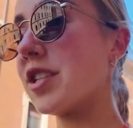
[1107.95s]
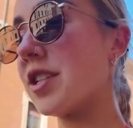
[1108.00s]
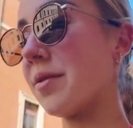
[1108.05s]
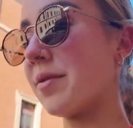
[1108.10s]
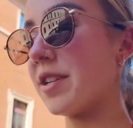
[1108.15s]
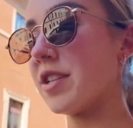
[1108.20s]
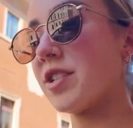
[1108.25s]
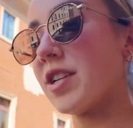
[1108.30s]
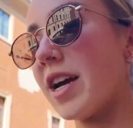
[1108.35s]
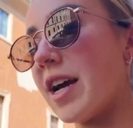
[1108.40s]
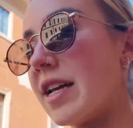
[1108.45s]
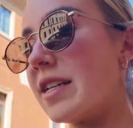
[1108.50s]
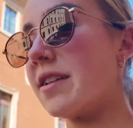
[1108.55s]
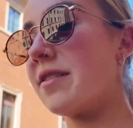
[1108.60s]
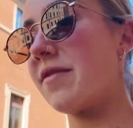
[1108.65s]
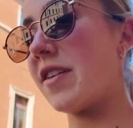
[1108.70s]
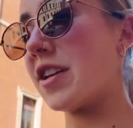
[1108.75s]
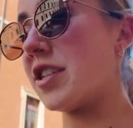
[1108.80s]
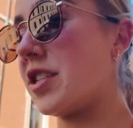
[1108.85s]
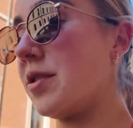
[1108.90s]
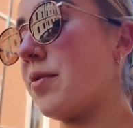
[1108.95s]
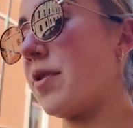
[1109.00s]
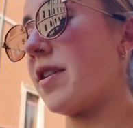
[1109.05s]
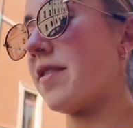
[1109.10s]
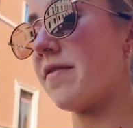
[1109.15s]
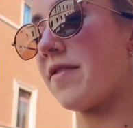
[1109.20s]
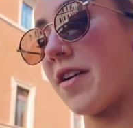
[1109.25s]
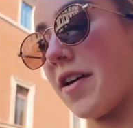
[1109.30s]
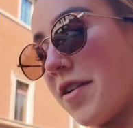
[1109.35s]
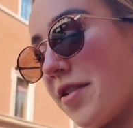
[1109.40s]
So we shared a veggie one
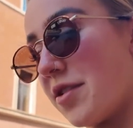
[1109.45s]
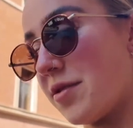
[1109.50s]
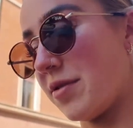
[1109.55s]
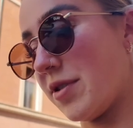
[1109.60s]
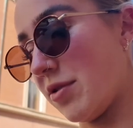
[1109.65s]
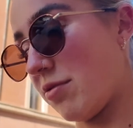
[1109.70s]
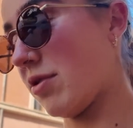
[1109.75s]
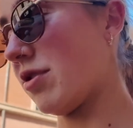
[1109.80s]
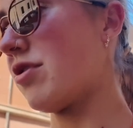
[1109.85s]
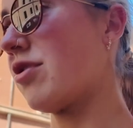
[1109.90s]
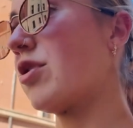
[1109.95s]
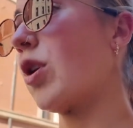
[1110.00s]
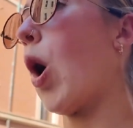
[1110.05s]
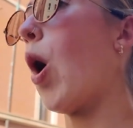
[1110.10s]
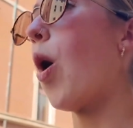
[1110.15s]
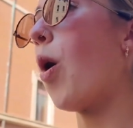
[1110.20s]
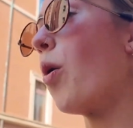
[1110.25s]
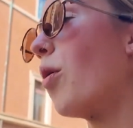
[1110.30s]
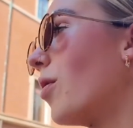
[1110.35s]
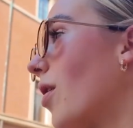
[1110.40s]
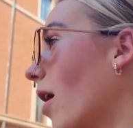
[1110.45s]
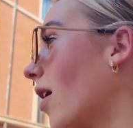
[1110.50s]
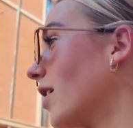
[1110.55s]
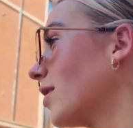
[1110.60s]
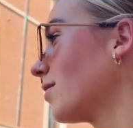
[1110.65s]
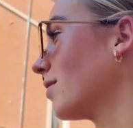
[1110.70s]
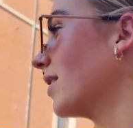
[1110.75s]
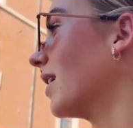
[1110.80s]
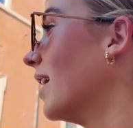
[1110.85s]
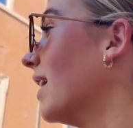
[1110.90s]
of those, which was so nice,
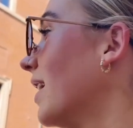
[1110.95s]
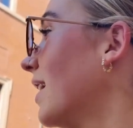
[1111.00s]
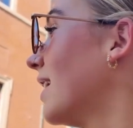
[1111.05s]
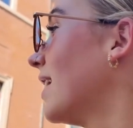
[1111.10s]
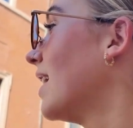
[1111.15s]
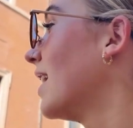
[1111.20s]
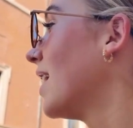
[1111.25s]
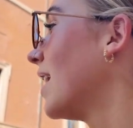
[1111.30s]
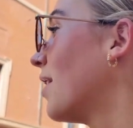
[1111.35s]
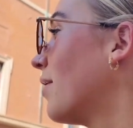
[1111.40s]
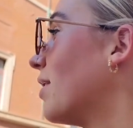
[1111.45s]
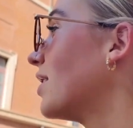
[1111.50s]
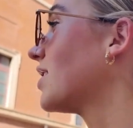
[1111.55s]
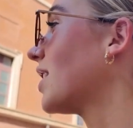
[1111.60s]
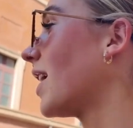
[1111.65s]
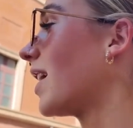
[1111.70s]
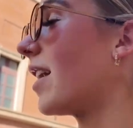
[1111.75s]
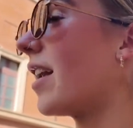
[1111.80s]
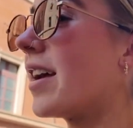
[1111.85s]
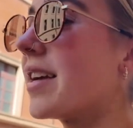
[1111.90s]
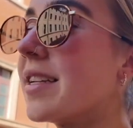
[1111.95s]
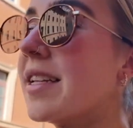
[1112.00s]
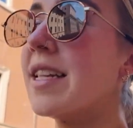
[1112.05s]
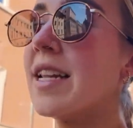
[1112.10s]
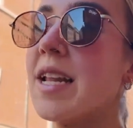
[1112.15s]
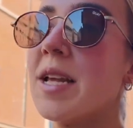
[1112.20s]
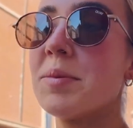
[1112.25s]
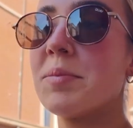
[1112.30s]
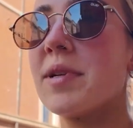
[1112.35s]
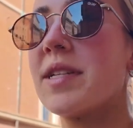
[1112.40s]
which had like
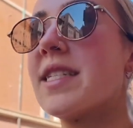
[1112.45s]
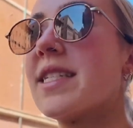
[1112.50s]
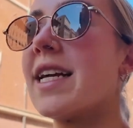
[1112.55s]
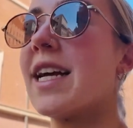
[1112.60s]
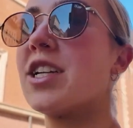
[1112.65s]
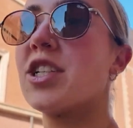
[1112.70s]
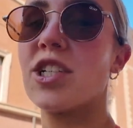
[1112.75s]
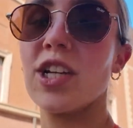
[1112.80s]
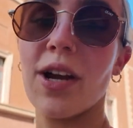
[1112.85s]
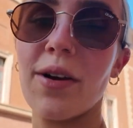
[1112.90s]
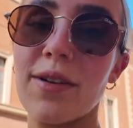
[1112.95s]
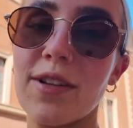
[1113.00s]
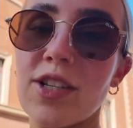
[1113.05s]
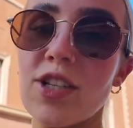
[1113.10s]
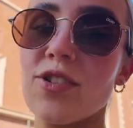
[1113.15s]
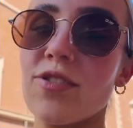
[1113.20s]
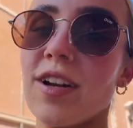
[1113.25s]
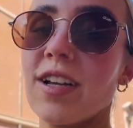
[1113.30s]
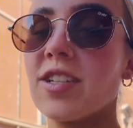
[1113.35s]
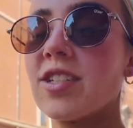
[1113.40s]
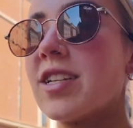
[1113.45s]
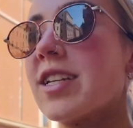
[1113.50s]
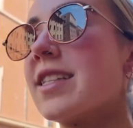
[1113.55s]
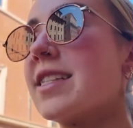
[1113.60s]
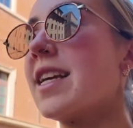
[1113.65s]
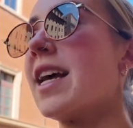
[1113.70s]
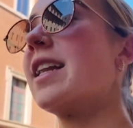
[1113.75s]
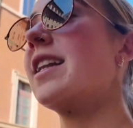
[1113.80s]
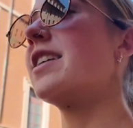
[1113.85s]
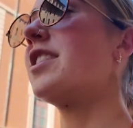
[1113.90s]
pistachio and
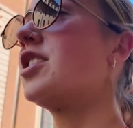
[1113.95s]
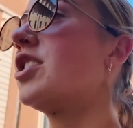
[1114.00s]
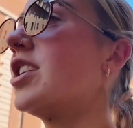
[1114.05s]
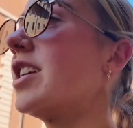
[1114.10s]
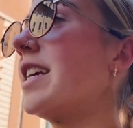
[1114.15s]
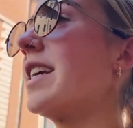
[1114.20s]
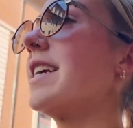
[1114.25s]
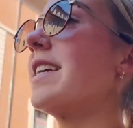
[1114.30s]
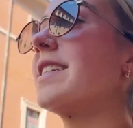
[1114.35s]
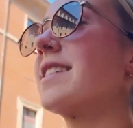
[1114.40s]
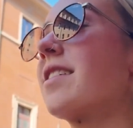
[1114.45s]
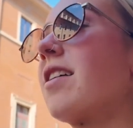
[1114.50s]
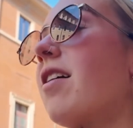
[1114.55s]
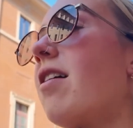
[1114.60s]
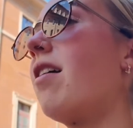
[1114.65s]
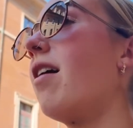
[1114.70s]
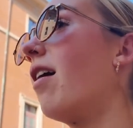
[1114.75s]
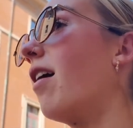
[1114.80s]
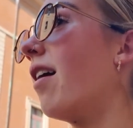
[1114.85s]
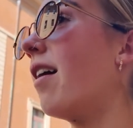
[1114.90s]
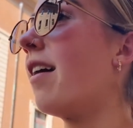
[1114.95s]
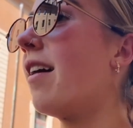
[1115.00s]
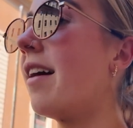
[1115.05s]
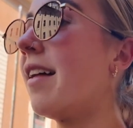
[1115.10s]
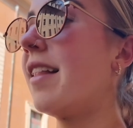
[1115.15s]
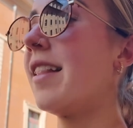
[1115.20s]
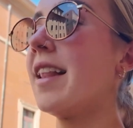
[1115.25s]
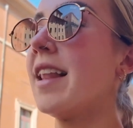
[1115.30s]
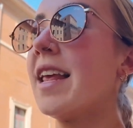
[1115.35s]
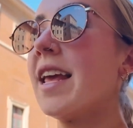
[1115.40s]
stracciatella cheese. Oh,
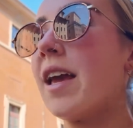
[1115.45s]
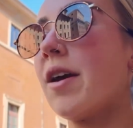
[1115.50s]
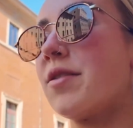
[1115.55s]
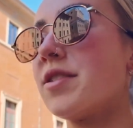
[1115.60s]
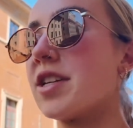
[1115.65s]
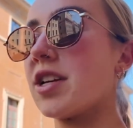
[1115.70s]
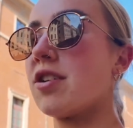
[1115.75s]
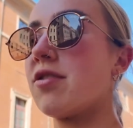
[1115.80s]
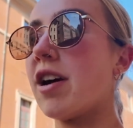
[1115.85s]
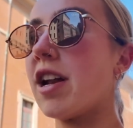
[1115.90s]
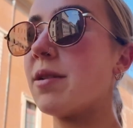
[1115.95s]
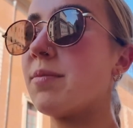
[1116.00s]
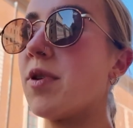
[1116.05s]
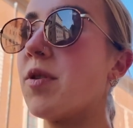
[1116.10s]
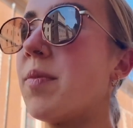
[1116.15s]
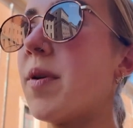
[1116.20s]
it was incredible.